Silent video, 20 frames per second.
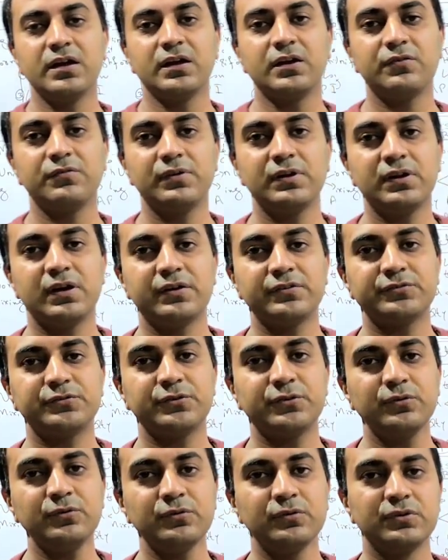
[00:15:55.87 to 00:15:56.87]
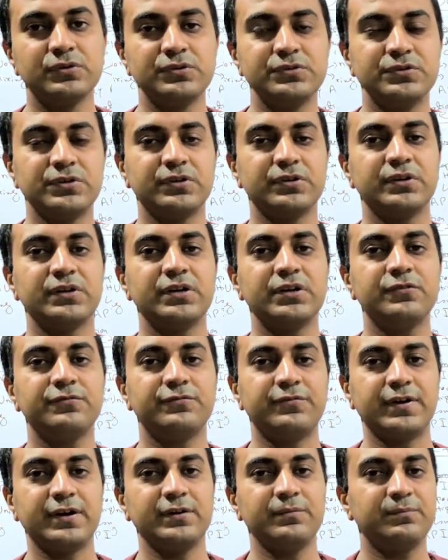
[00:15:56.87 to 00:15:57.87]
it will also generate
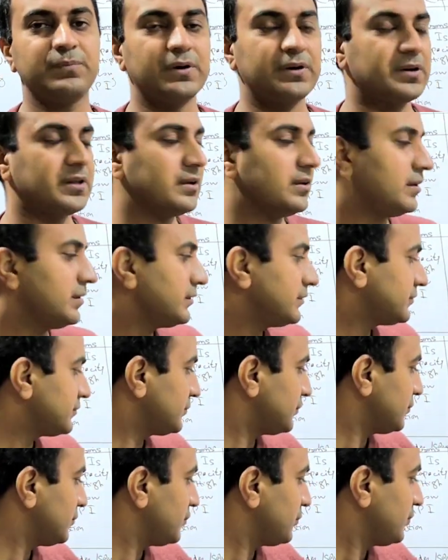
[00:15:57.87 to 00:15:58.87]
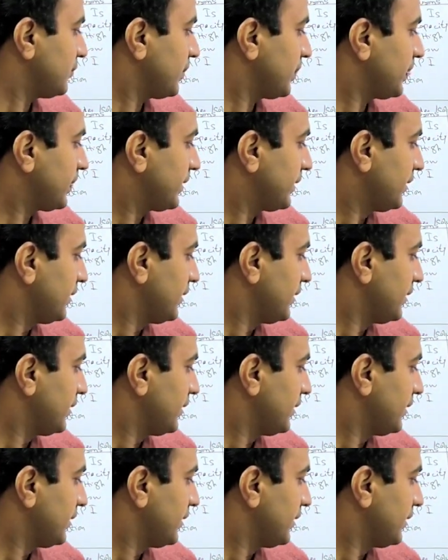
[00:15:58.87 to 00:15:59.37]
fine particles. So